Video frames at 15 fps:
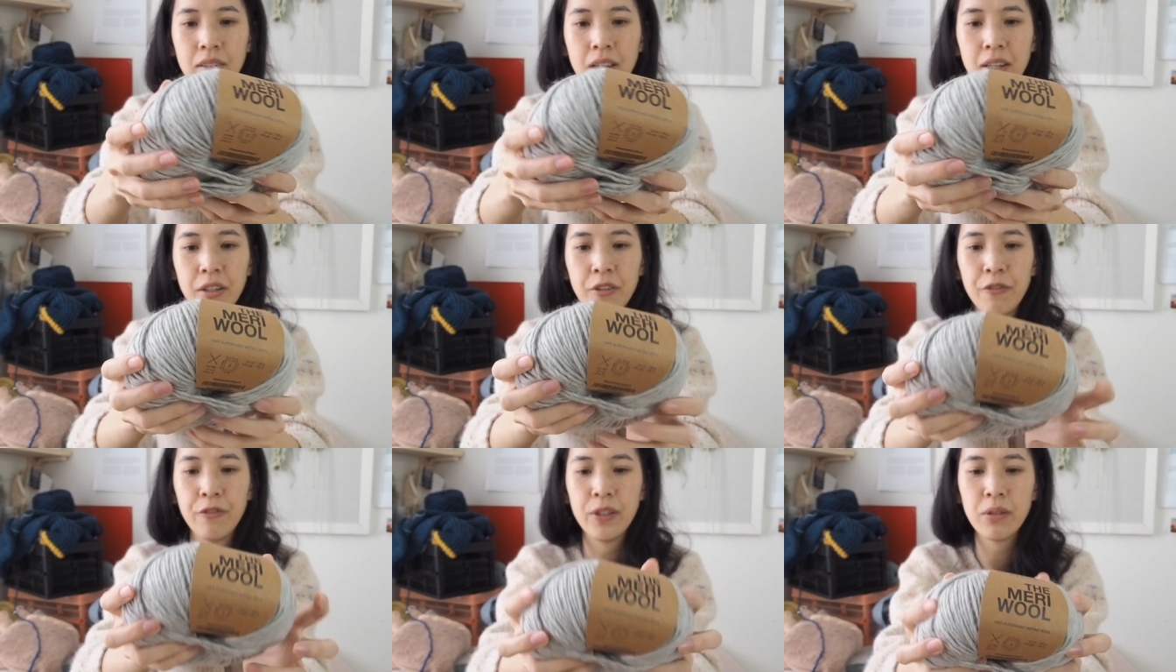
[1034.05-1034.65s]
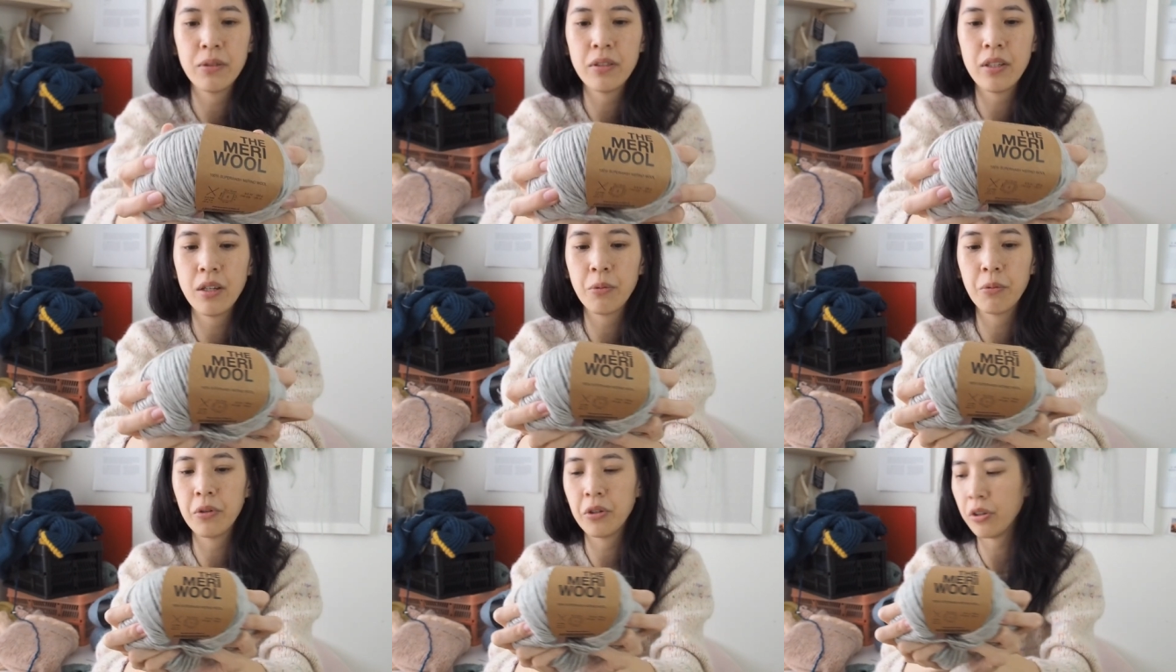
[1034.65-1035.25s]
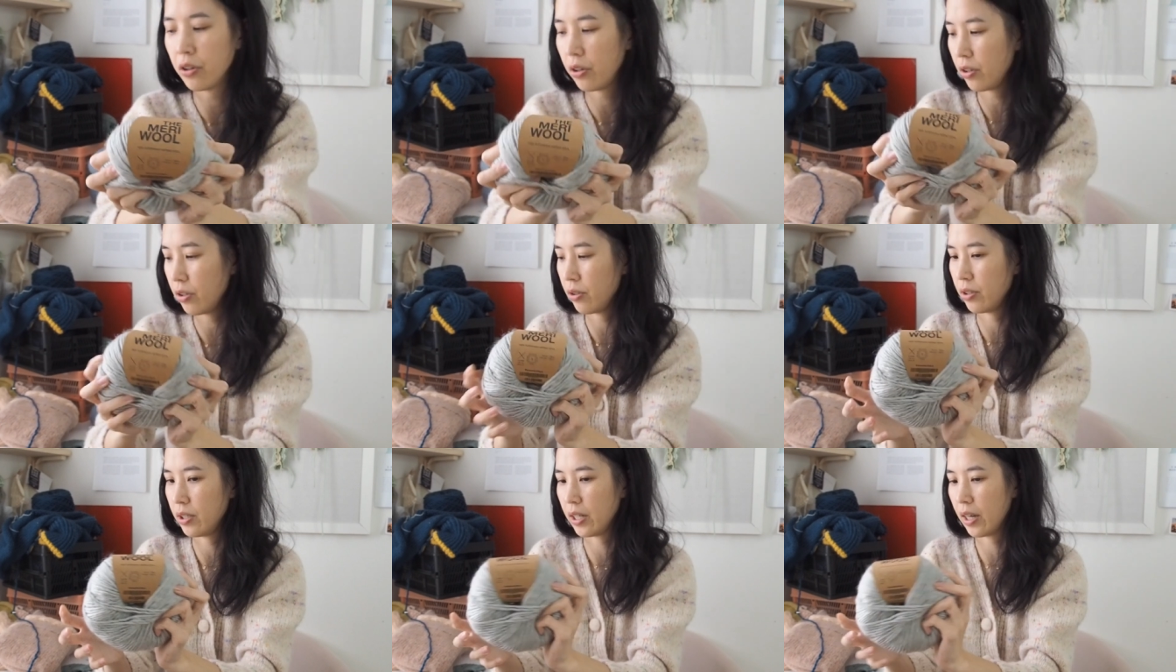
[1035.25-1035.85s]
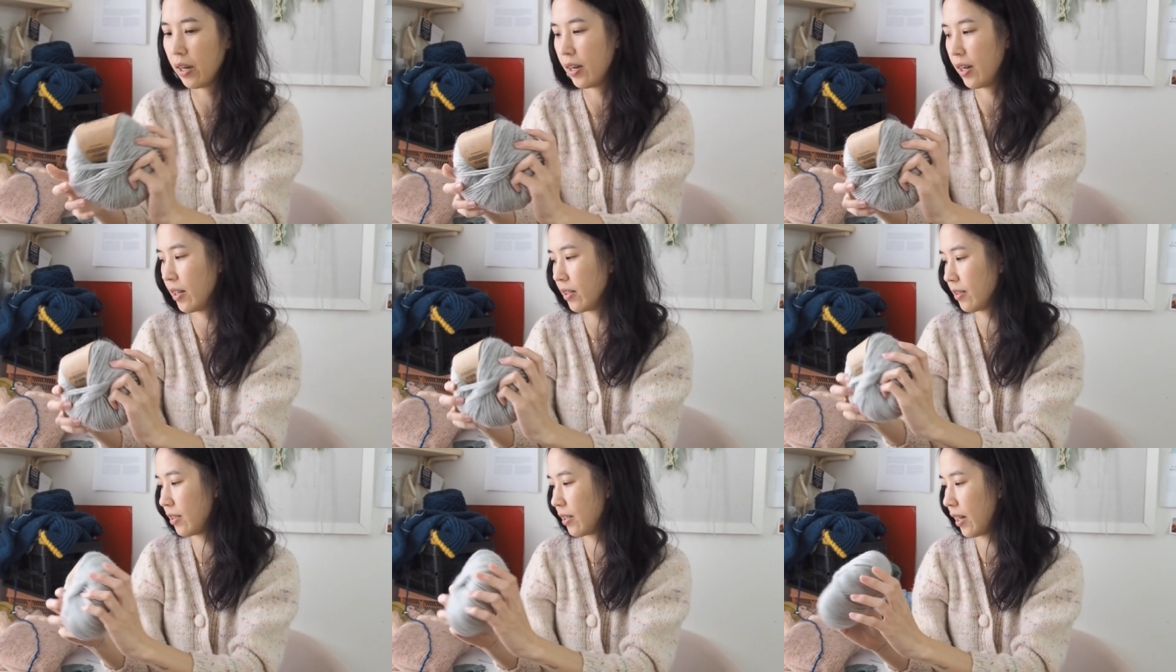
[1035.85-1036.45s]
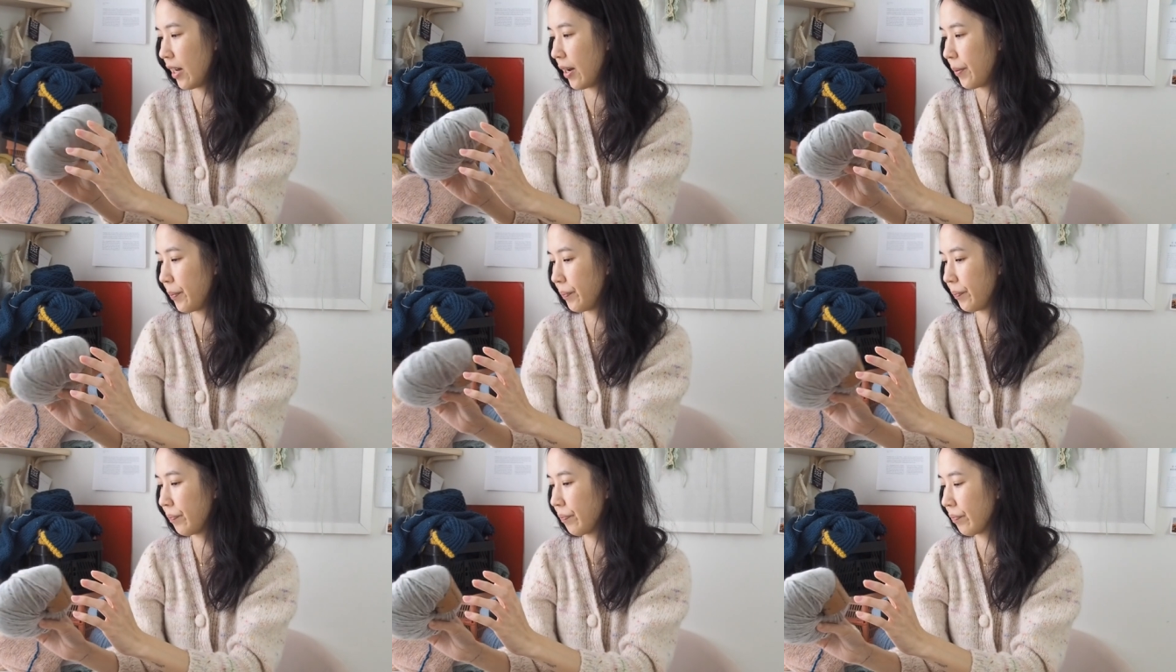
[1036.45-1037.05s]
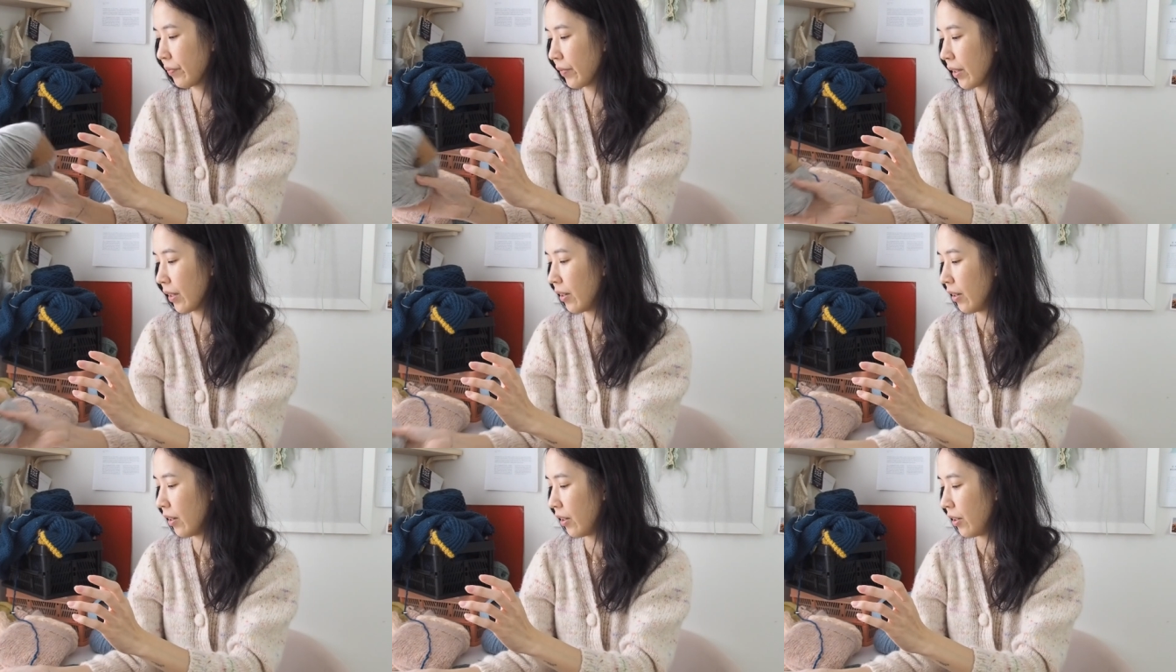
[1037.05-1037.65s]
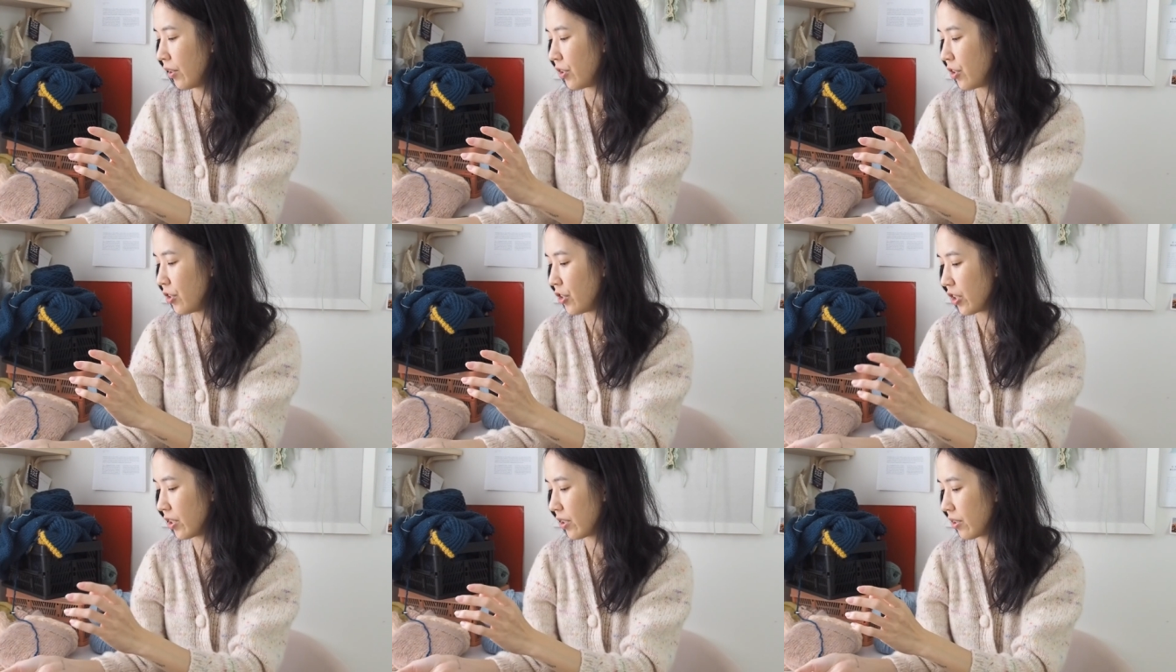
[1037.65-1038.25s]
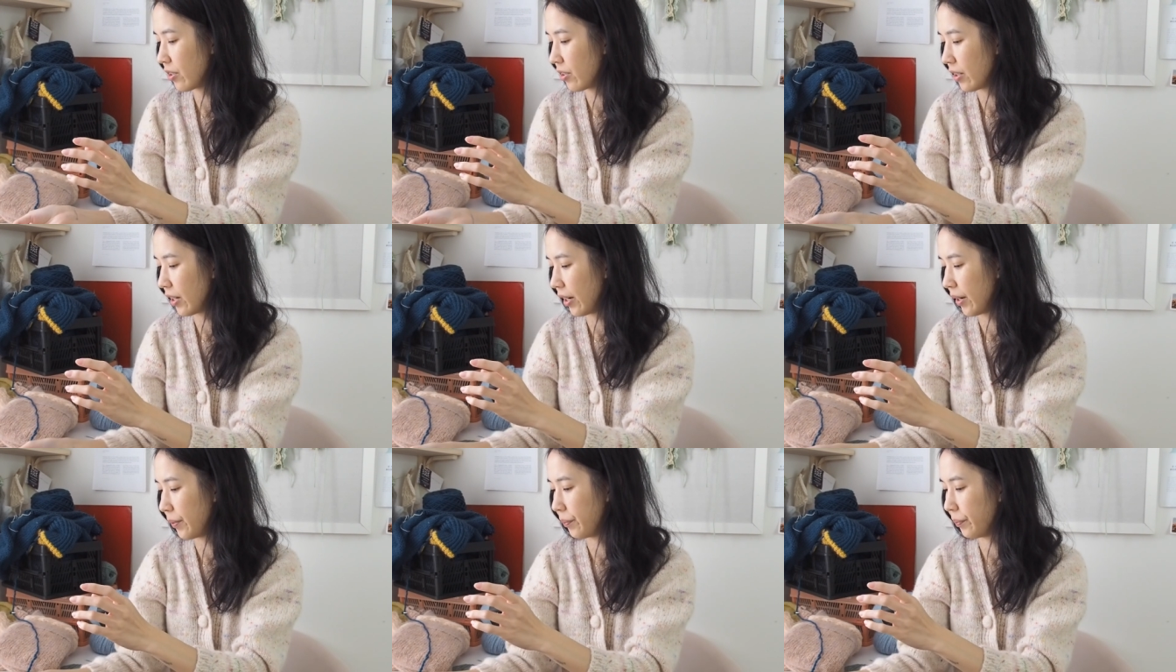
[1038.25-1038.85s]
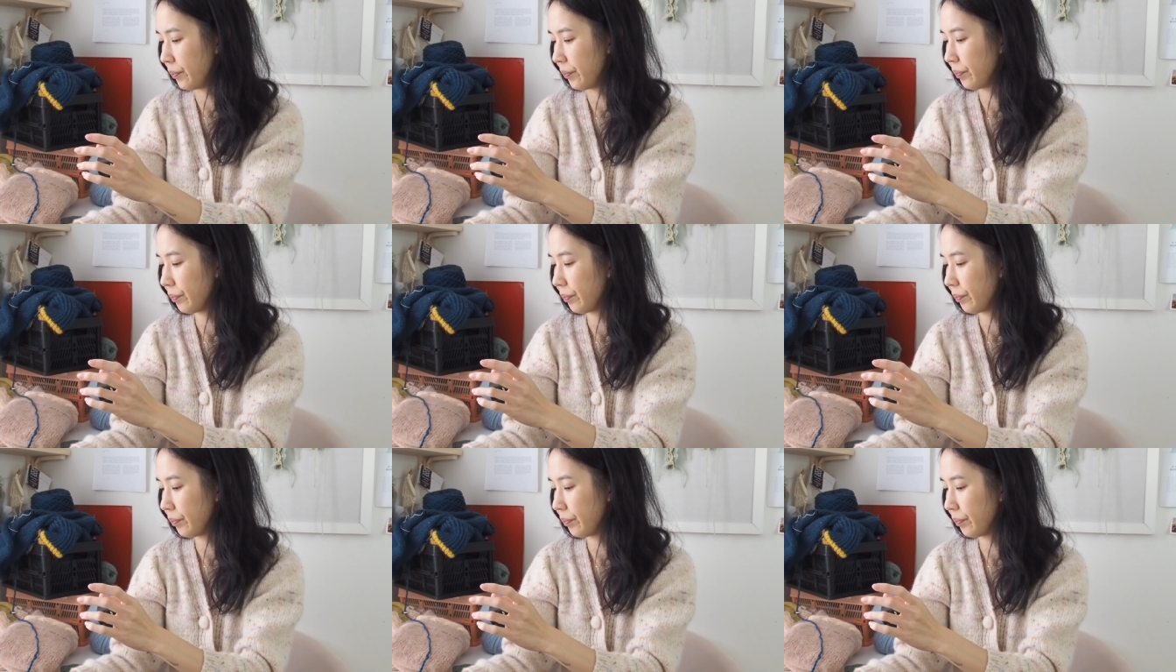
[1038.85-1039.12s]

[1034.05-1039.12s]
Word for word: And it feels like one of those yarns that you just, um,